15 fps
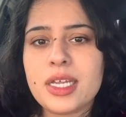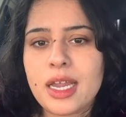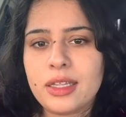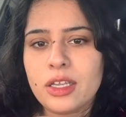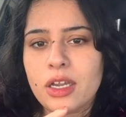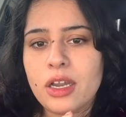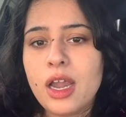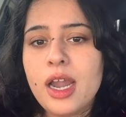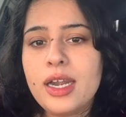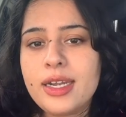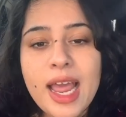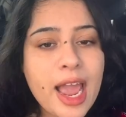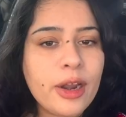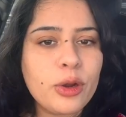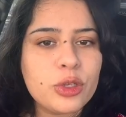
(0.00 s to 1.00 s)
and the
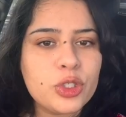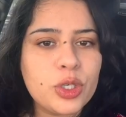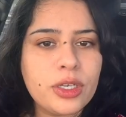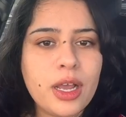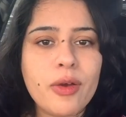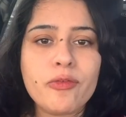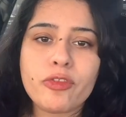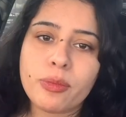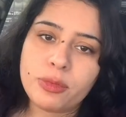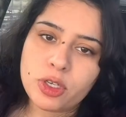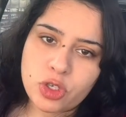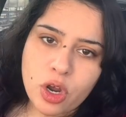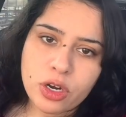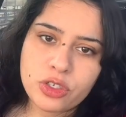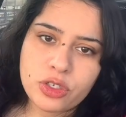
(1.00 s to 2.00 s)
diagnosis should come from the
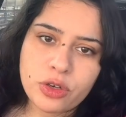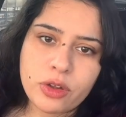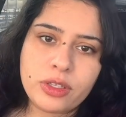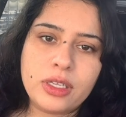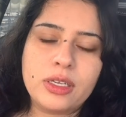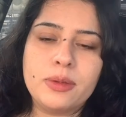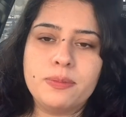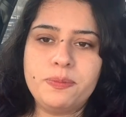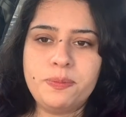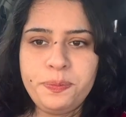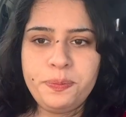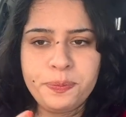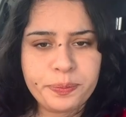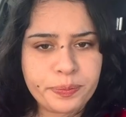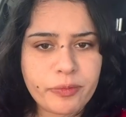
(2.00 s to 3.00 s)
doctor or the
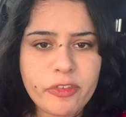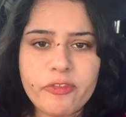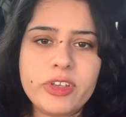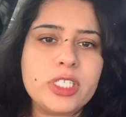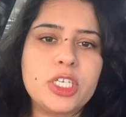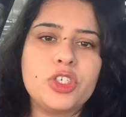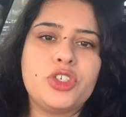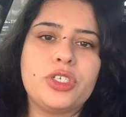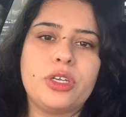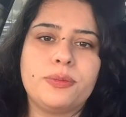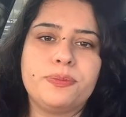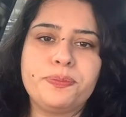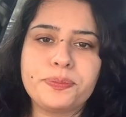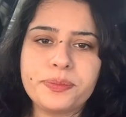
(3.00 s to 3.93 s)
physician.